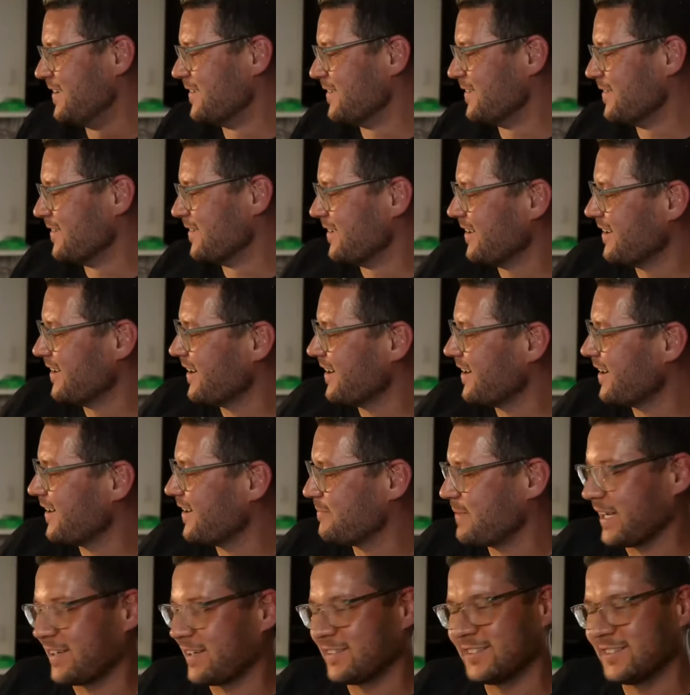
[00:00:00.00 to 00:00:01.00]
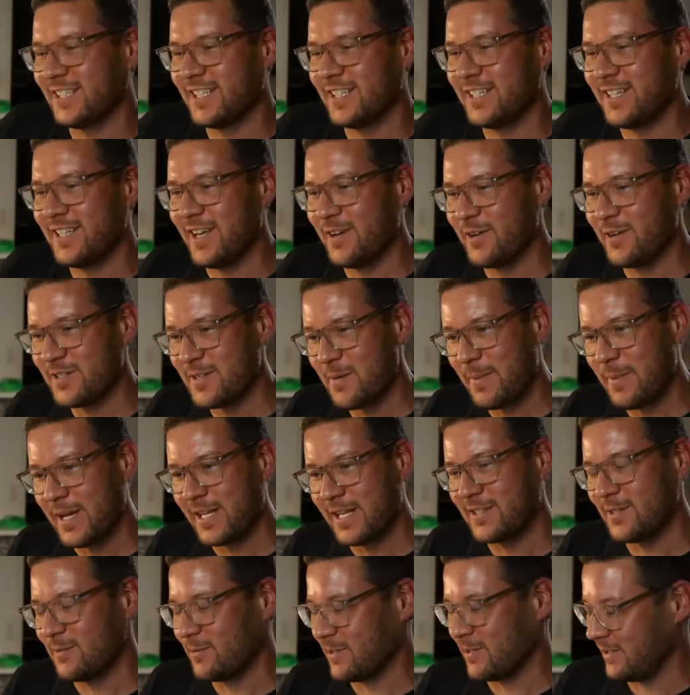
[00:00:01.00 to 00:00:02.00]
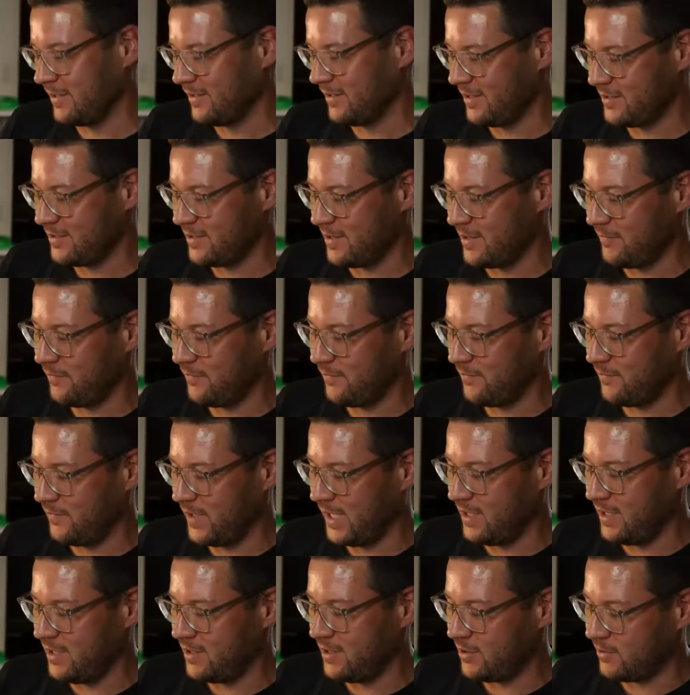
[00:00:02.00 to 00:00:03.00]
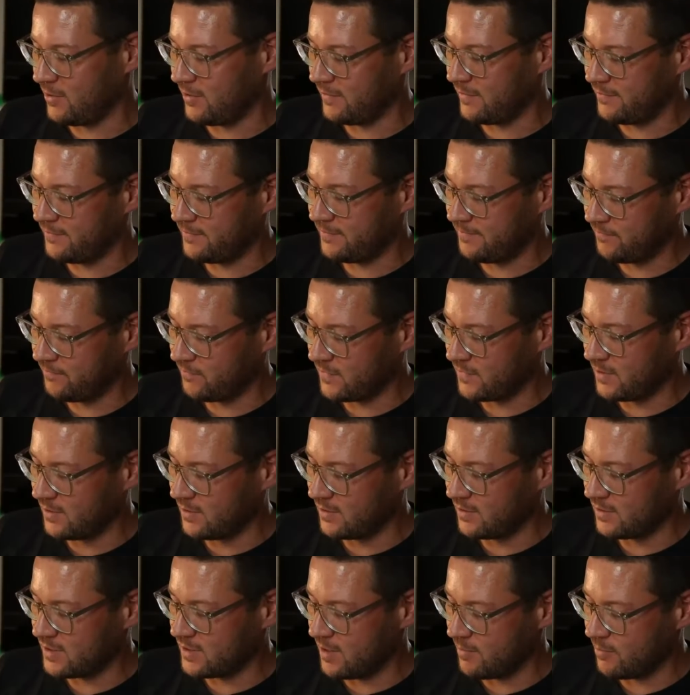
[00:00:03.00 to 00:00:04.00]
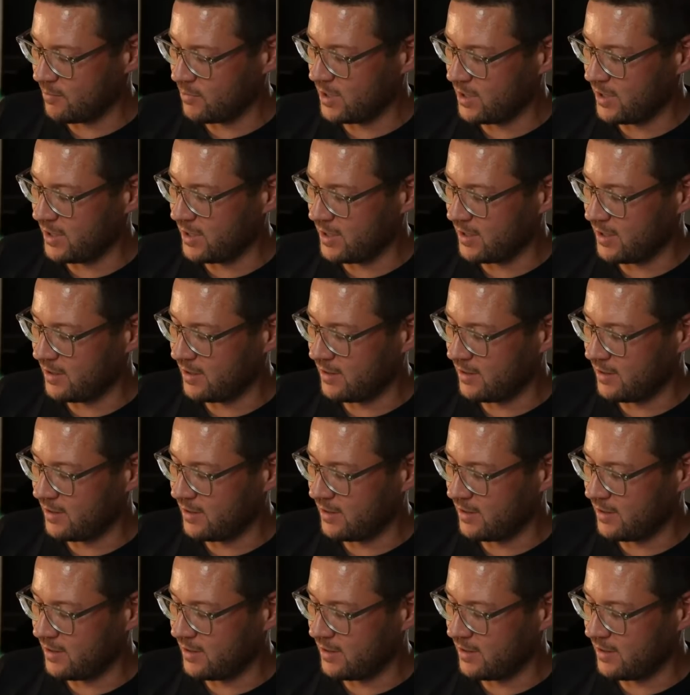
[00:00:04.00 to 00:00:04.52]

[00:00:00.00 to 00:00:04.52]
Pekko said there was a better one. There's a video of someone.